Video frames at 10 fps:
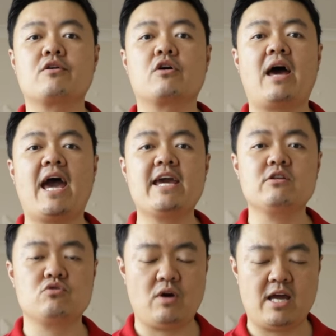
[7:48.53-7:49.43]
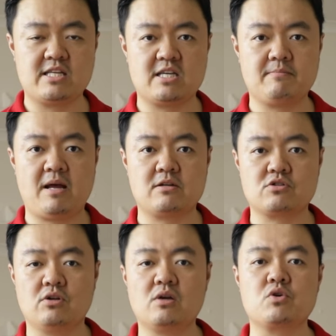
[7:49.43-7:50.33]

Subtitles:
You got 8 to 18 Panasonic,